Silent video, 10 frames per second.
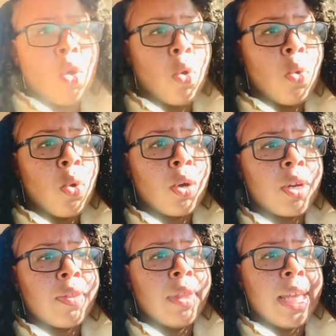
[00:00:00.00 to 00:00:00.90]

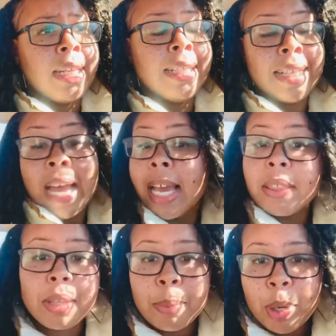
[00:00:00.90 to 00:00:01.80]
or they deny
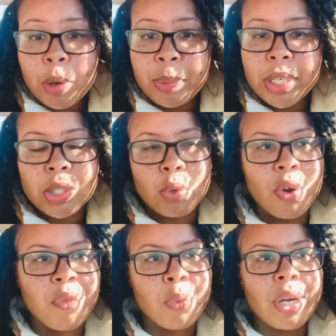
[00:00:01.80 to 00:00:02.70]
their purpose,
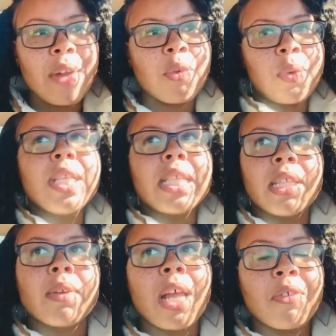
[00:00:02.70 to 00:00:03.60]
or for whatever reason
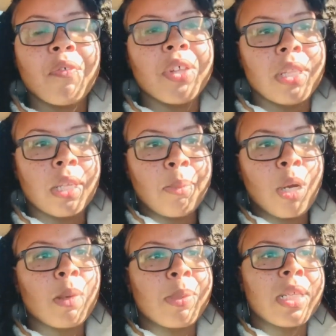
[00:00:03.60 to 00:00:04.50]
they're not fulfilling their
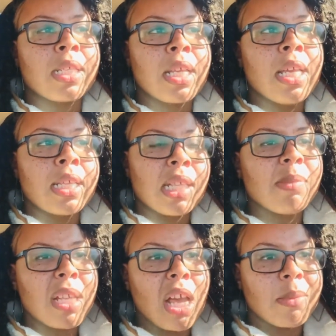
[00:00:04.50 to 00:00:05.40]
purpose.
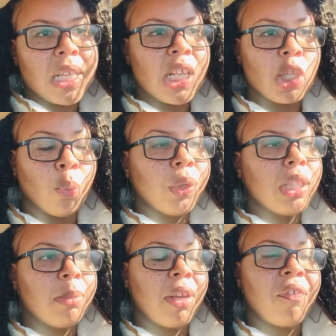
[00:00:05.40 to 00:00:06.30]
Sometimes that is a
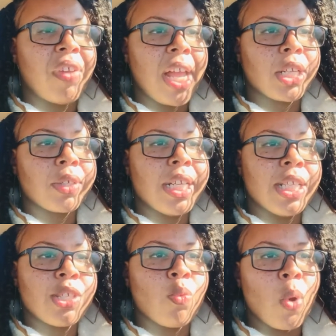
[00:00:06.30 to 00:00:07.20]
really big factor
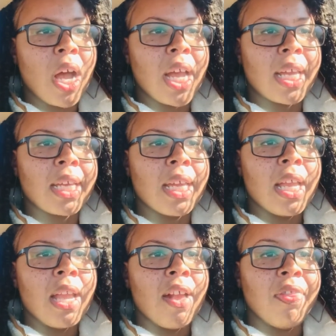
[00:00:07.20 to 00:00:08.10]
into why
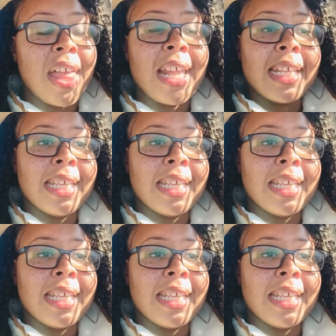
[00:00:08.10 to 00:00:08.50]
that